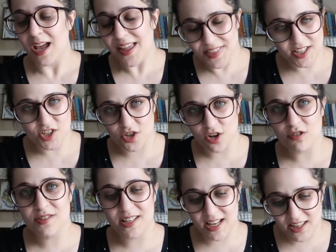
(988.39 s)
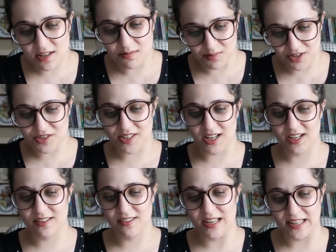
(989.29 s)
And this shows in the
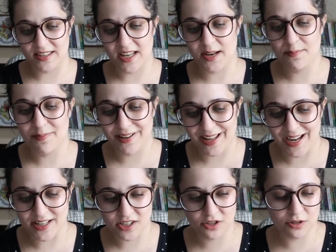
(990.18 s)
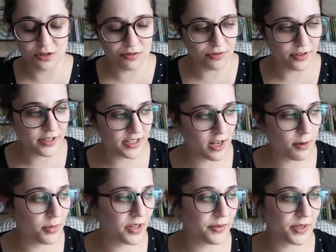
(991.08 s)
music that they played too. For
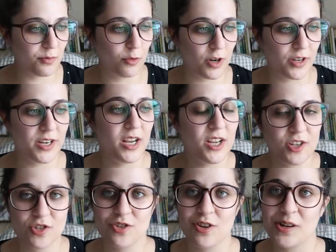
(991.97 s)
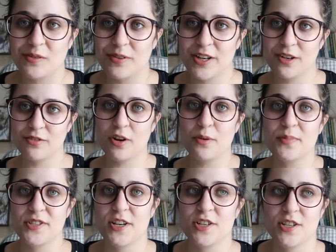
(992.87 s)
example, there was one genre of
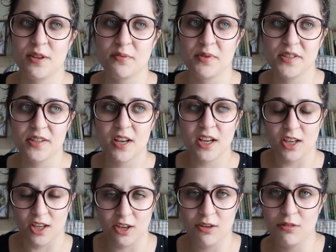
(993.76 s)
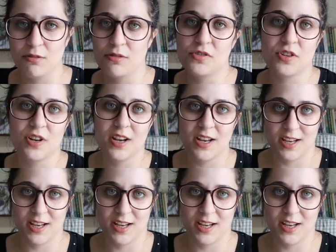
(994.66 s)
composition that was huge